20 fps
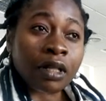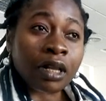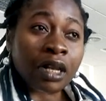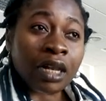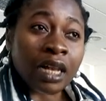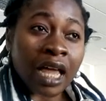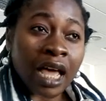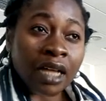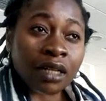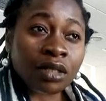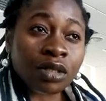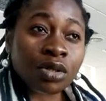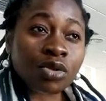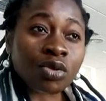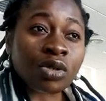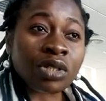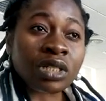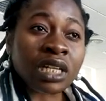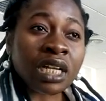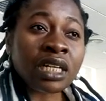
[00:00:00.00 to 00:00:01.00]
land
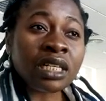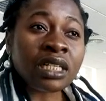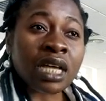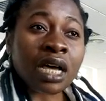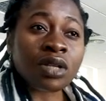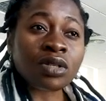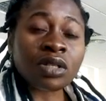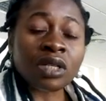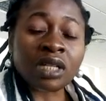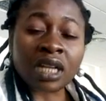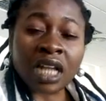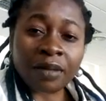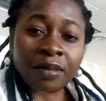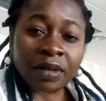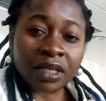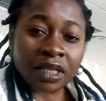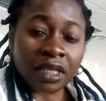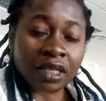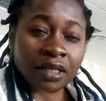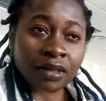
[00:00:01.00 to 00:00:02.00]
to 10,000
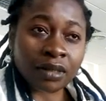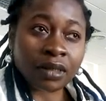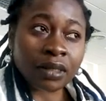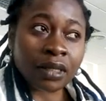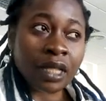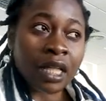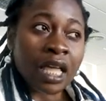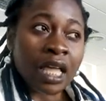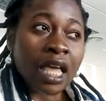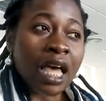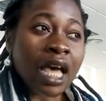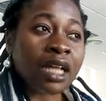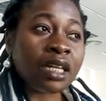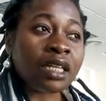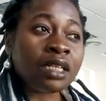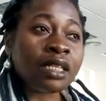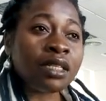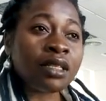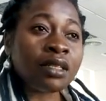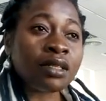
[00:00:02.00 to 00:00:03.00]
inhabitants.
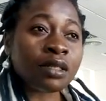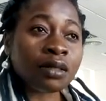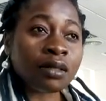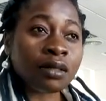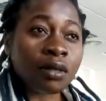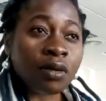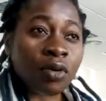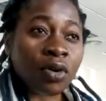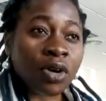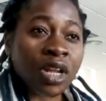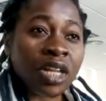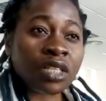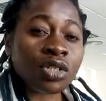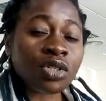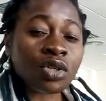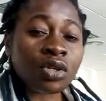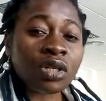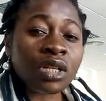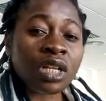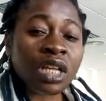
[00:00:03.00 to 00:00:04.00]
And this
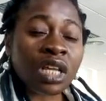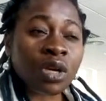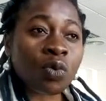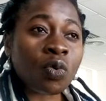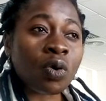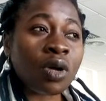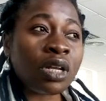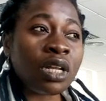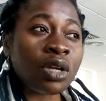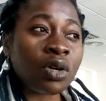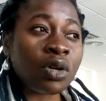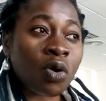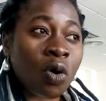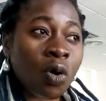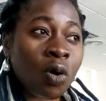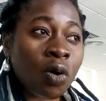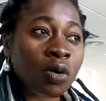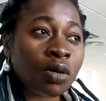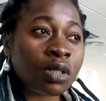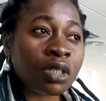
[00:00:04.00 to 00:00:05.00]
organization equally
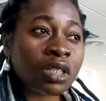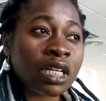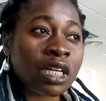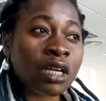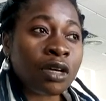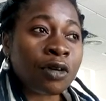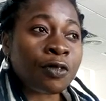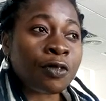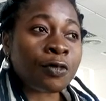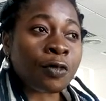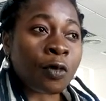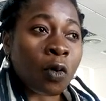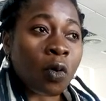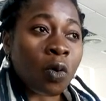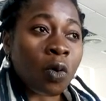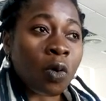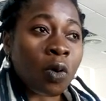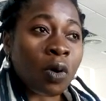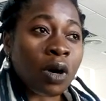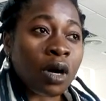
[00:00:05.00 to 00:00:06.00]
called
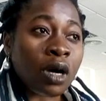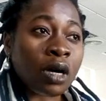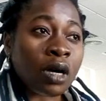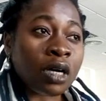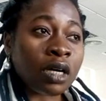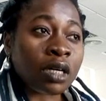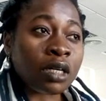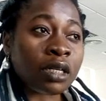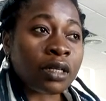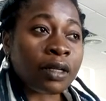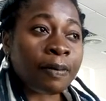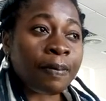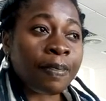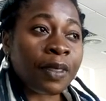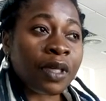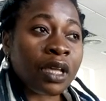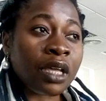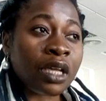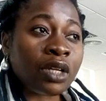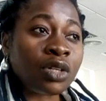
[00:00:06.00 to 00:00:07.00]
for
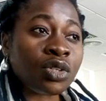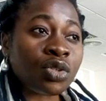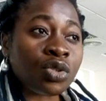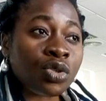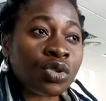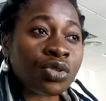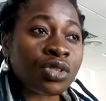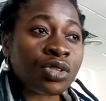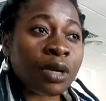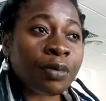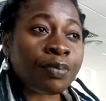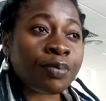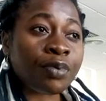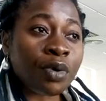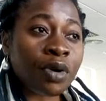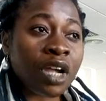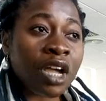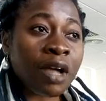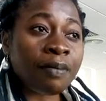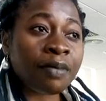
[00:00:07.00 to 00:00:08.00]
introduced a
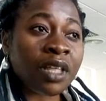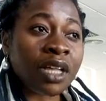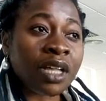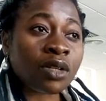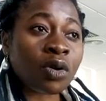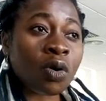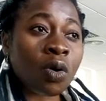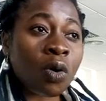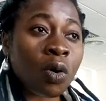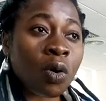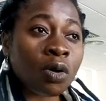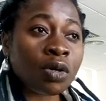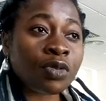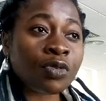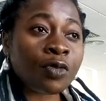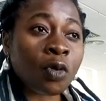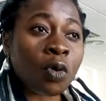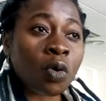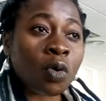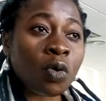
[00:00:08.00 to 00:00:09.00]
program that called
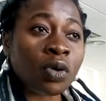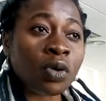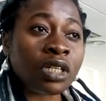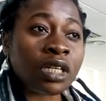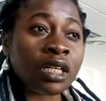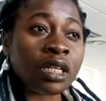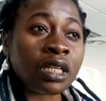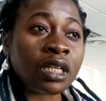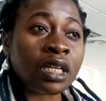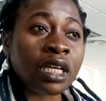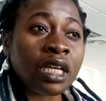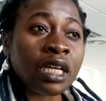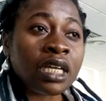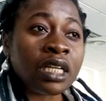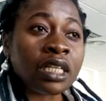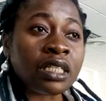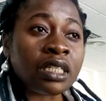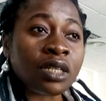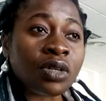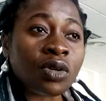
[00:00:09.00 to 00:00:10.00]
for the
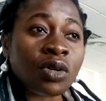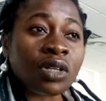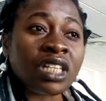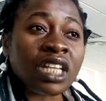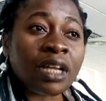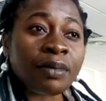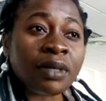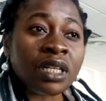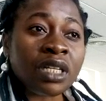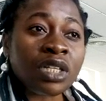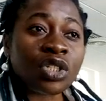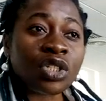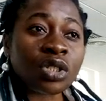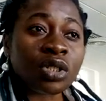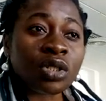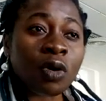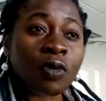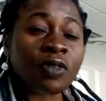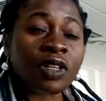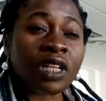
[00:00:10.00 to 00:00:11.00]

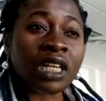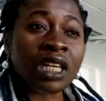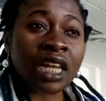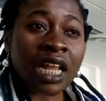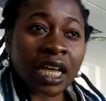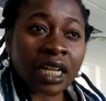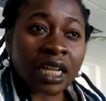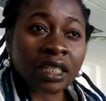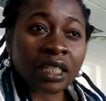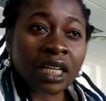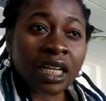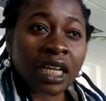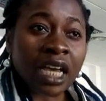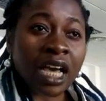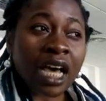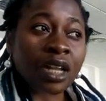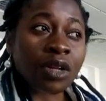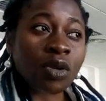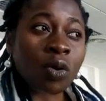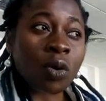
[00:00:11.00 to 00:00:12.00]
decontamination of the land
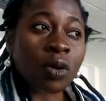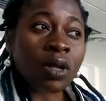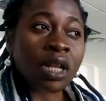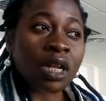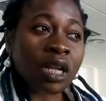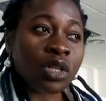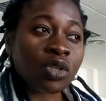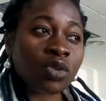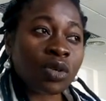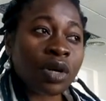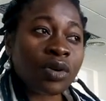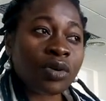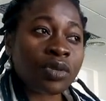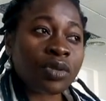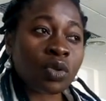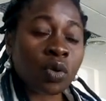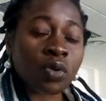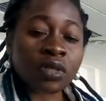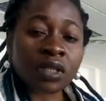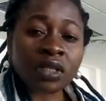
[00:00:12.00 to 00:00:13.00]
and other natural
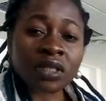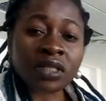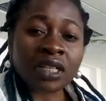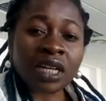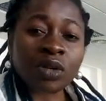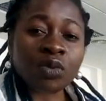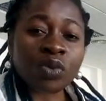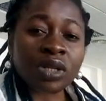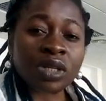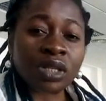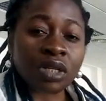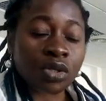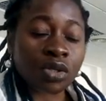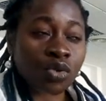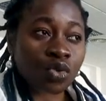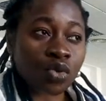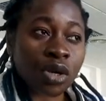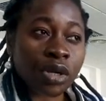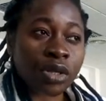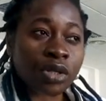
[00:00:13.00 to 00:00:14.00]
resources that were
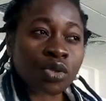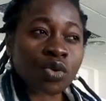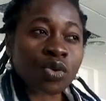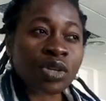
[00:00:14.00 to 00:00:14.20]
destroyed